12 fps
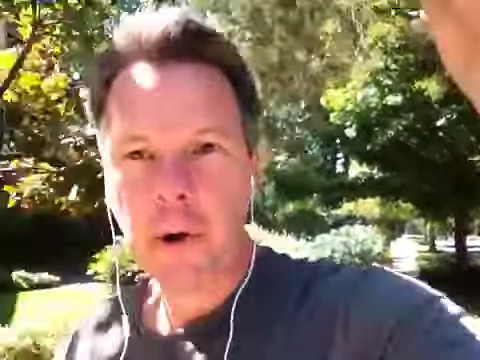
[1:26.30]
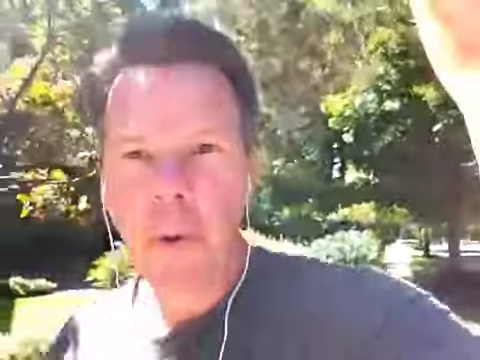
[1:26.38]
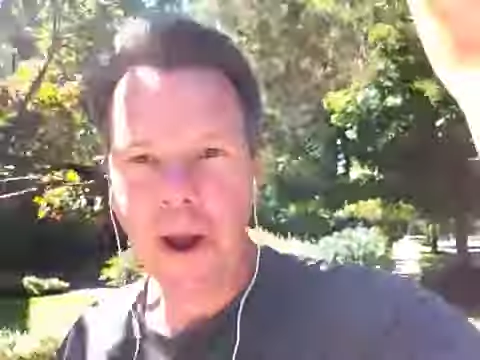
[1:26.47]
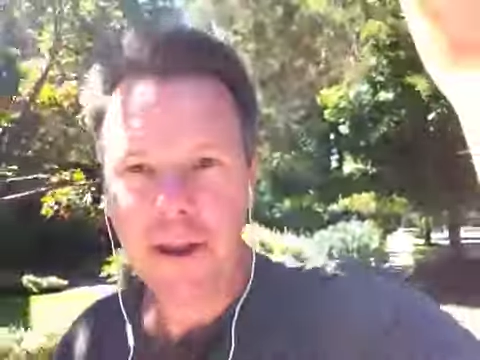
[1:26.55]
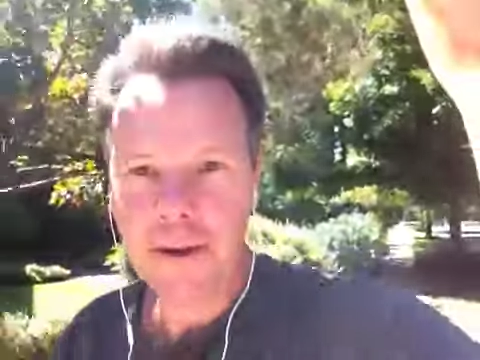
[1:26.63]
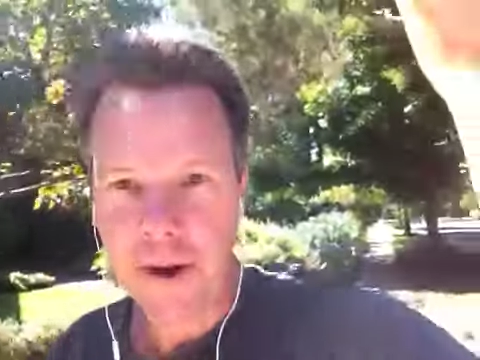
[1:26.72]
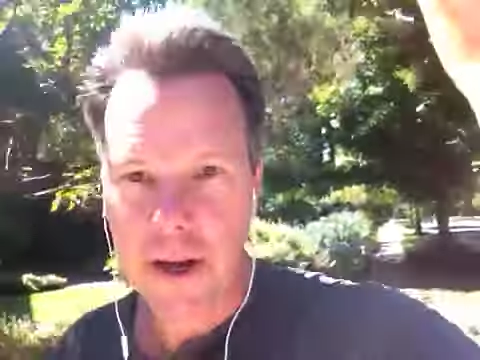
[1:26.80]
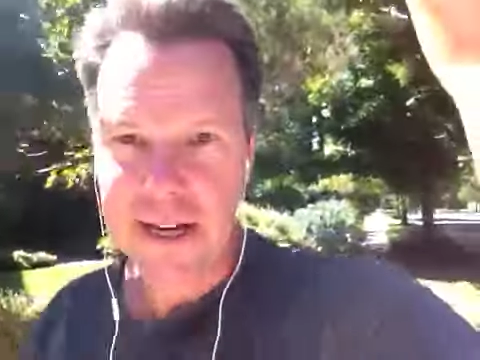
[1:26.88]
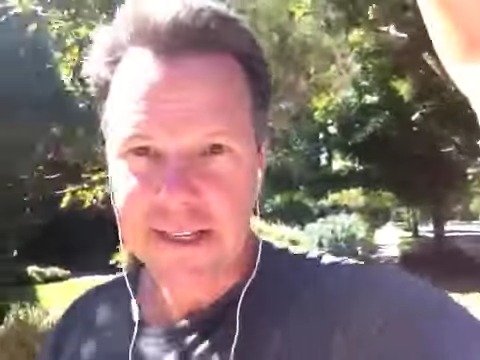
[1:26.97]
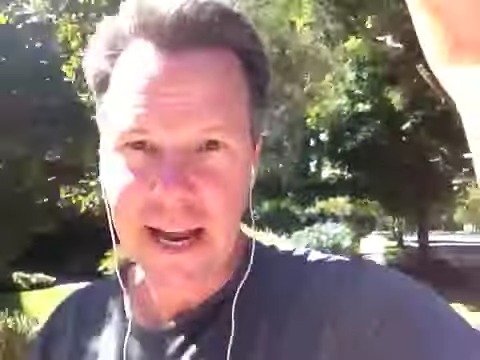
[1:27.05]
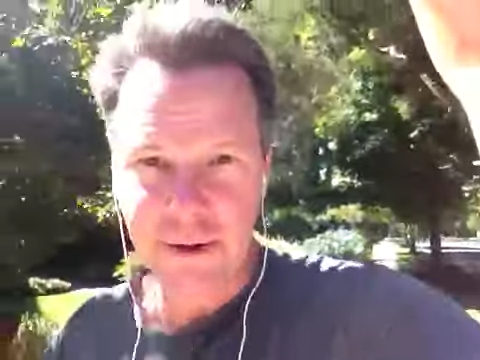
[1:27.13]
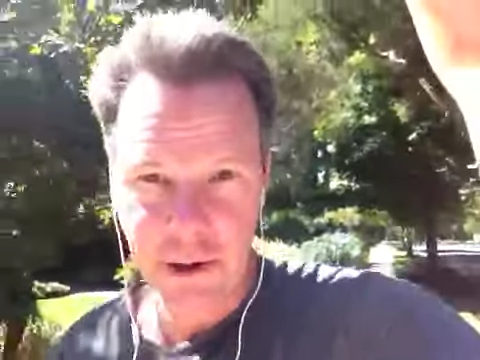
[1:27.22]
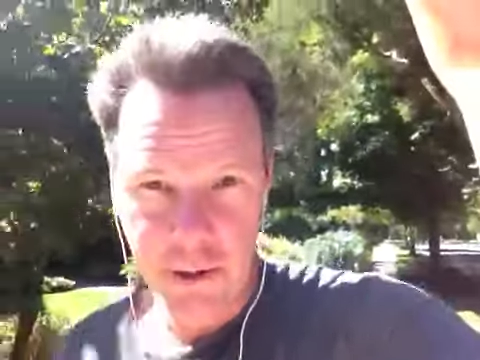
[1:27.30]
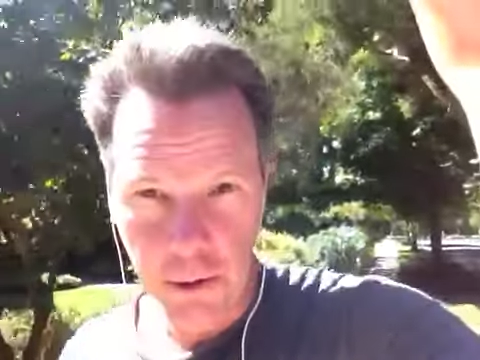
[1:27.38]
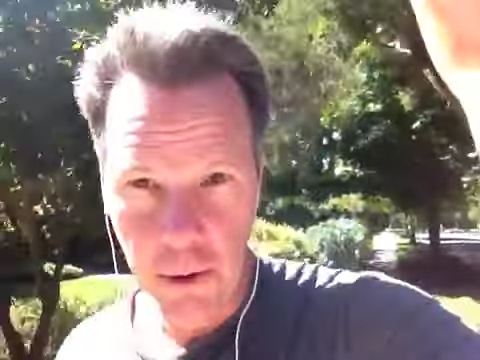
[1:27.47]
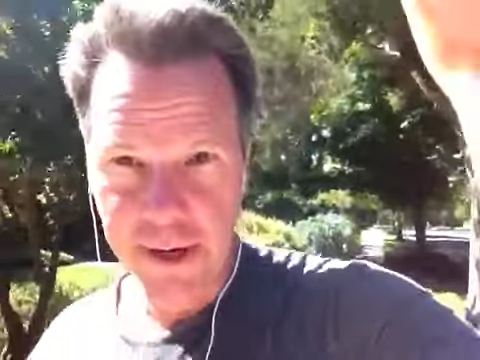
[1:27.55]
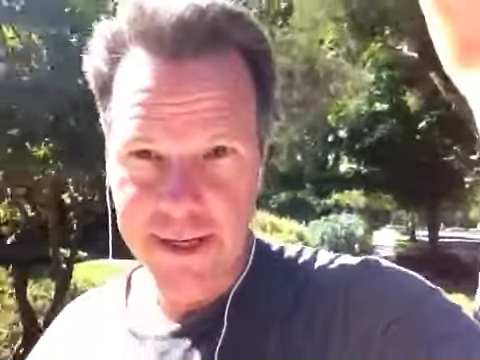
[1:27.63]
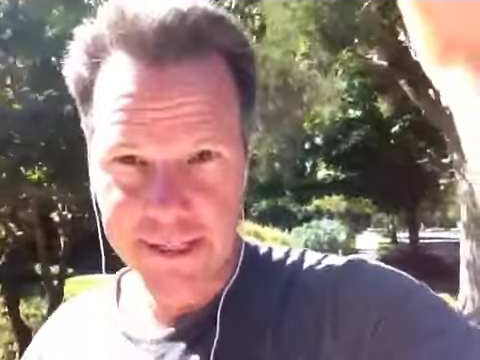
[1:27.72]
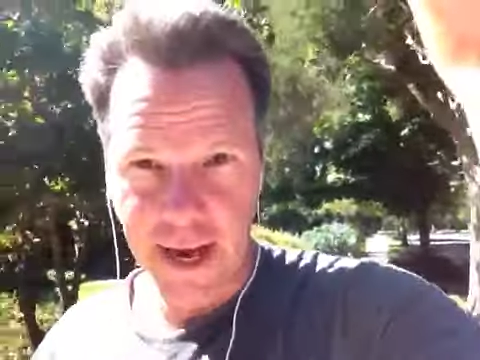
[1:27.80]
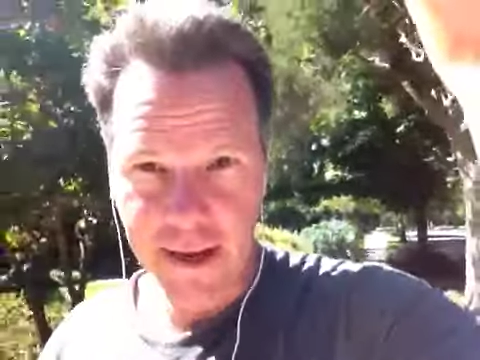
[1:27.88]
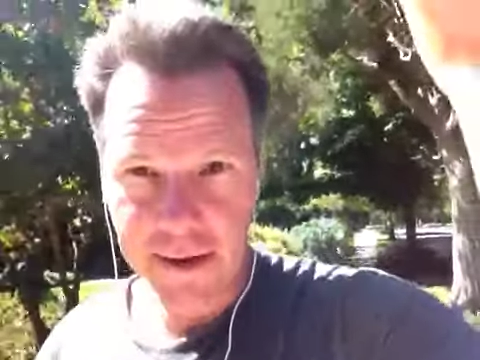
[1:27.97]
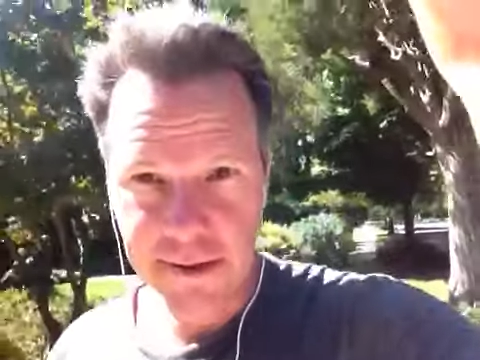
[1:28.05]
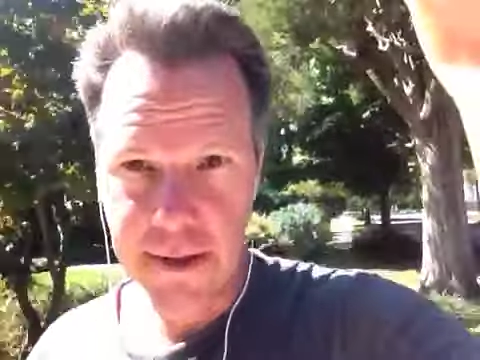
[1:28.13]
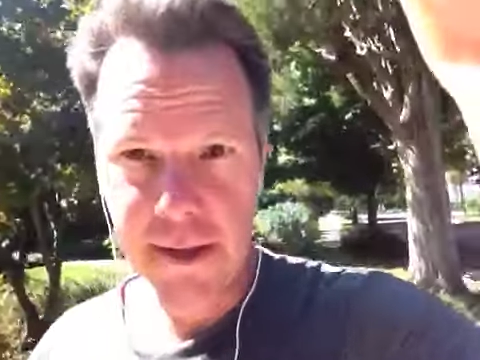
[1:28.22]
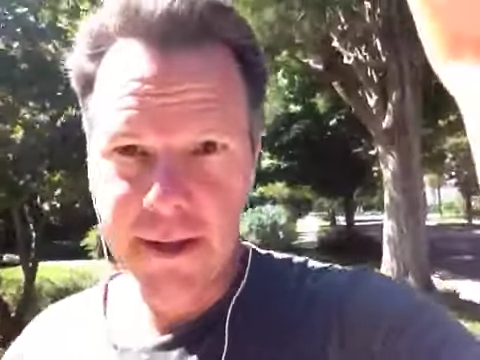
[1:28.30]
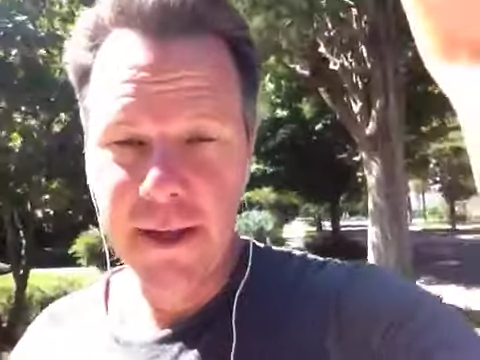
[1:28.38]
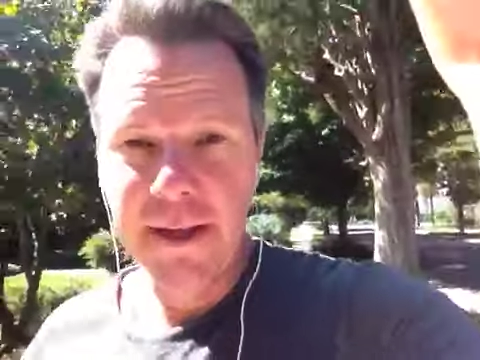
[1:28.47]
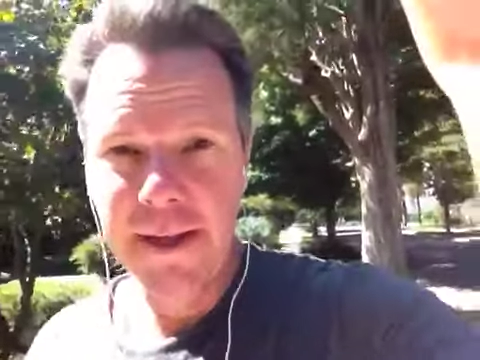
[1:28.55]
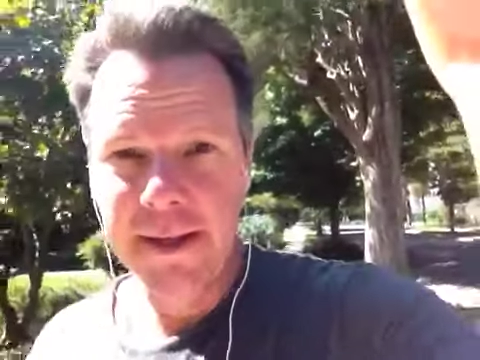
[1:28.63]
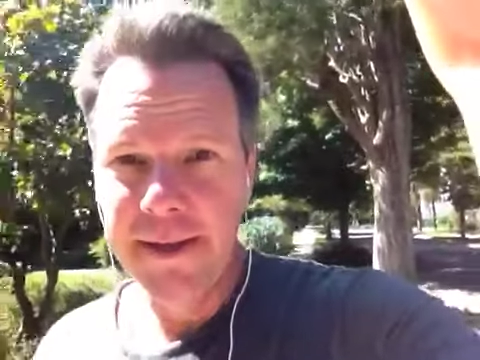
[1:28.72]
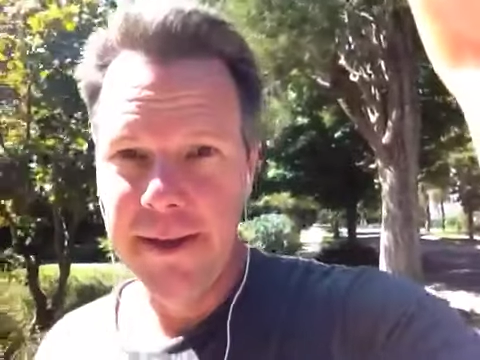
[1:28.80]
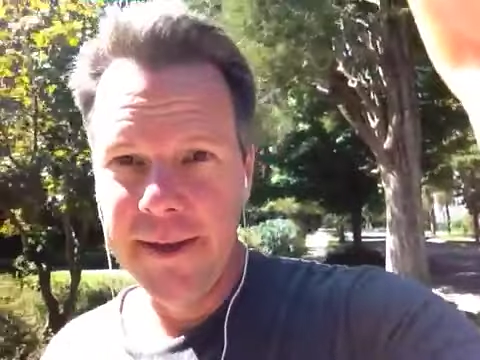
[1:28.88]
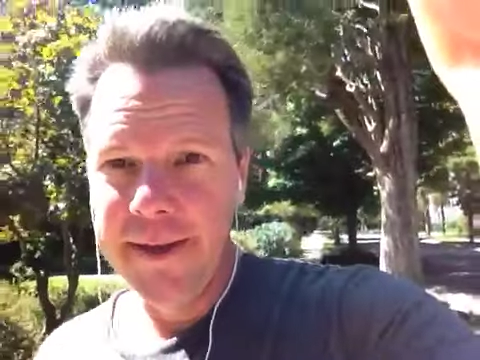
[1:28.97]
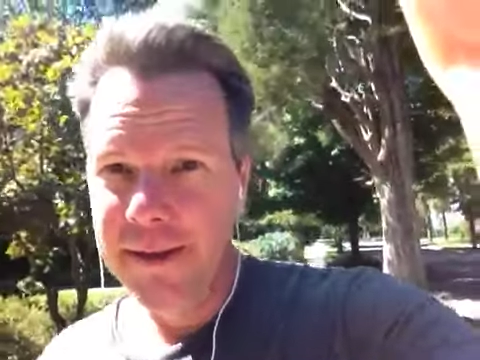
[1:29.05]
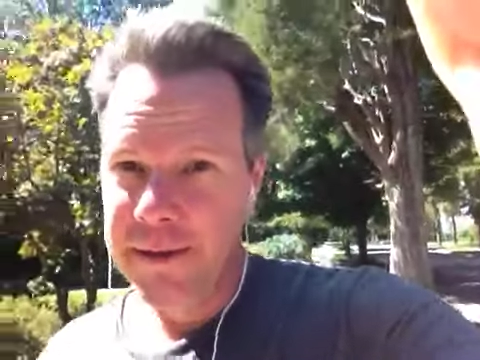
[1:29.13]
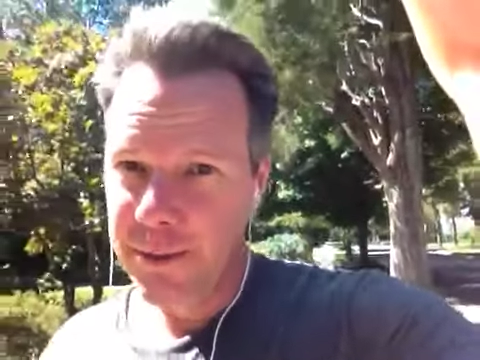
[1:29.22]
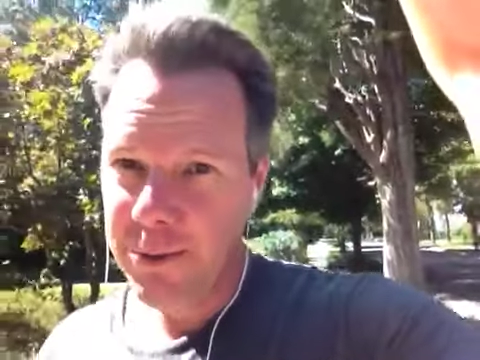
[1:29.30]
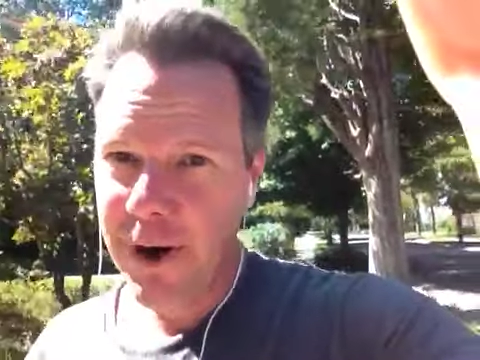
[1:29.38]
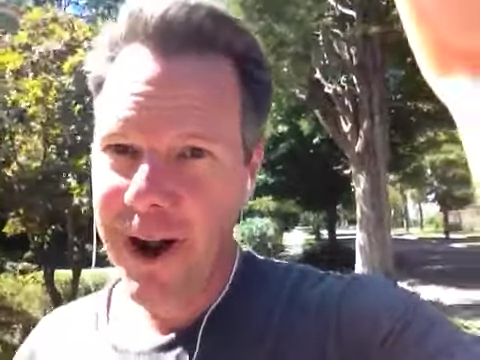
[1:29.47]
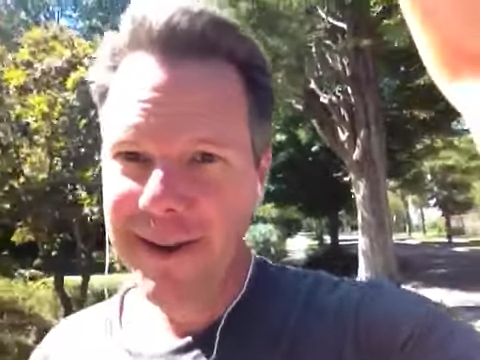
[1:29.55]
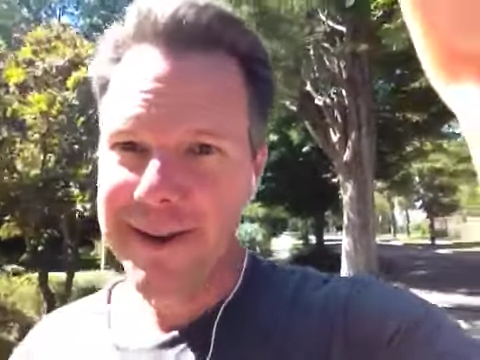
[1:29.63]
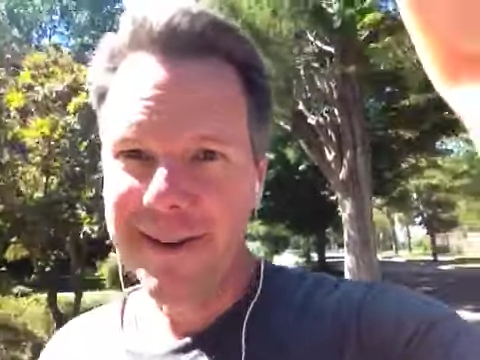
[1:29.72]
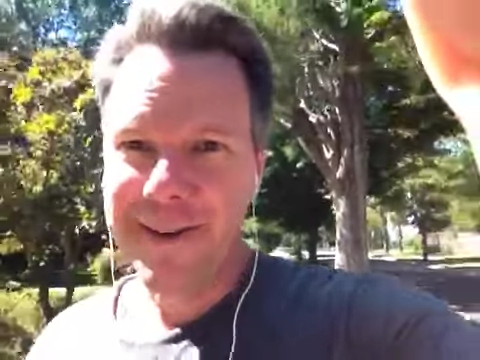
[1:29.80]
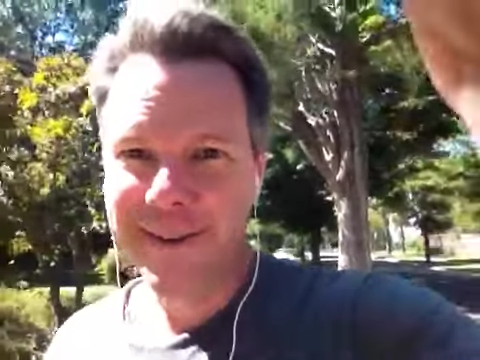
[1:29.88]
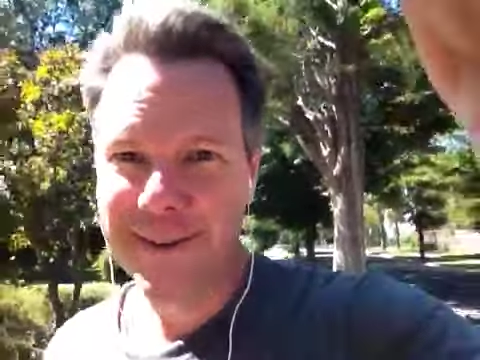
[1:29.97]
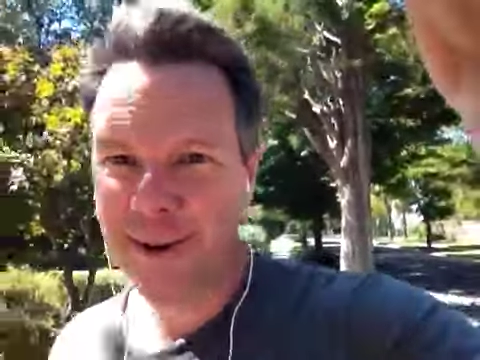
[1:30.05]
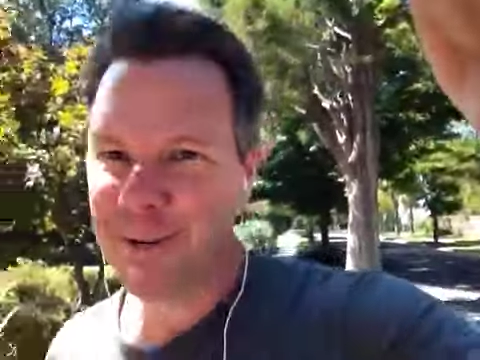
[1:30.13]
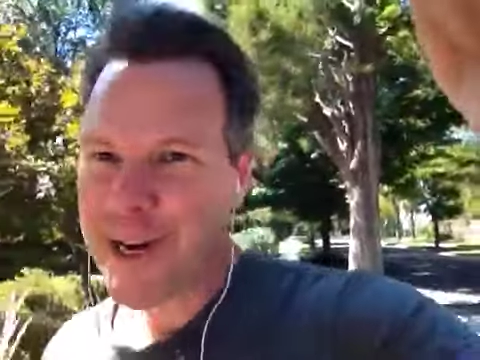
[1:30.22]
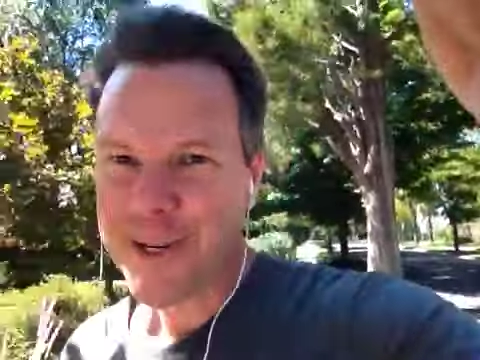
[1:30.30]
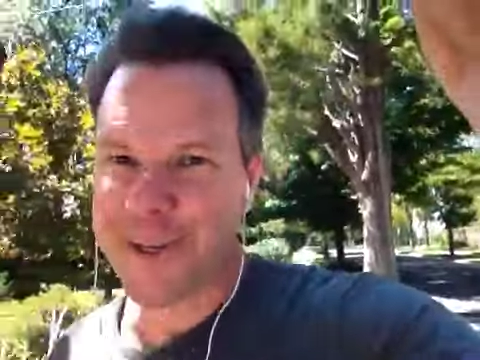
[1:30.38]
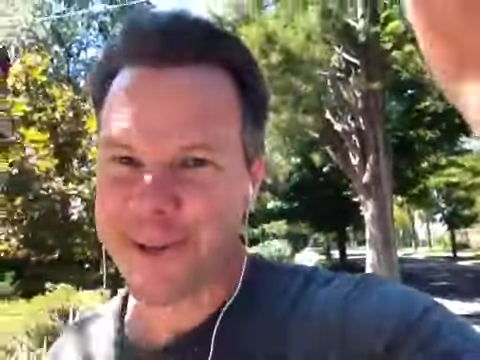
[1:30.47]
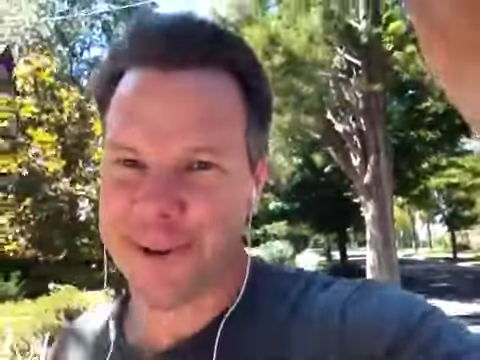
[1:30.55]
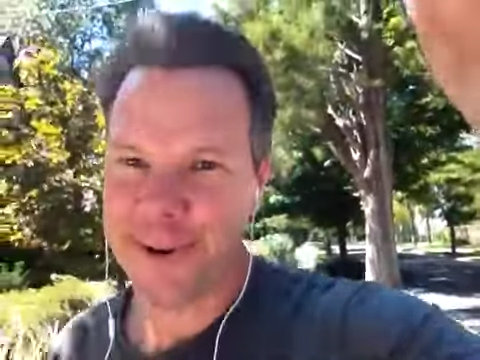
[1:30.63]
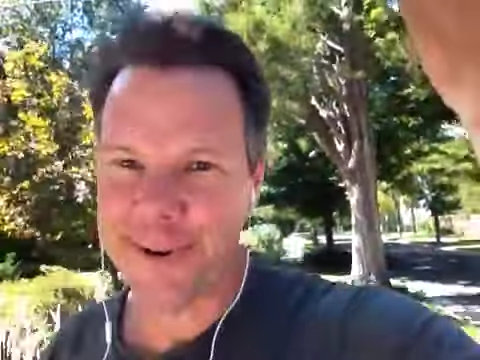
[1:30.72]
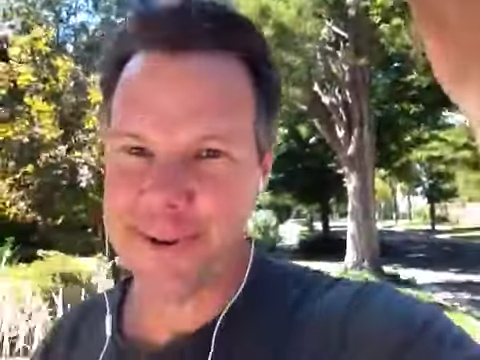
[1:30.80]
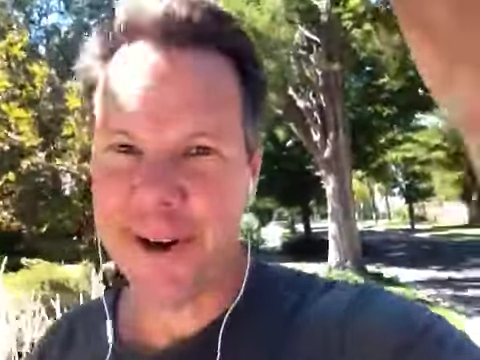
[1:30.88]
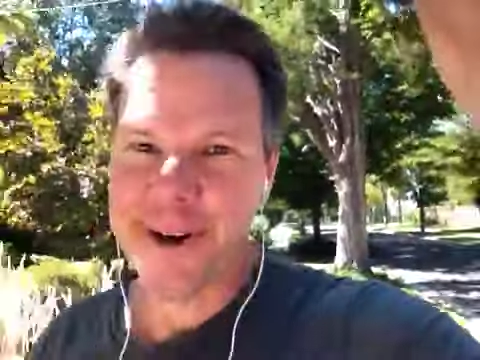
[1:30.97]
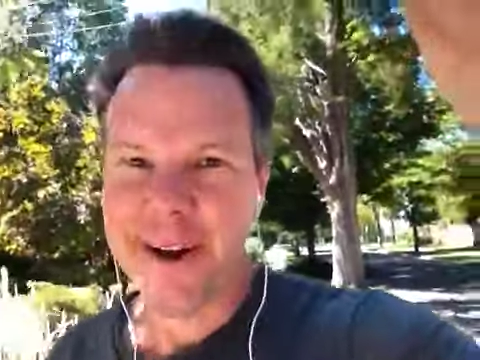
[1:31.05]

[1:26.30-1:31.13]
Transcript: way you can cut down your learning cycle. So try it. Don't touch the stove.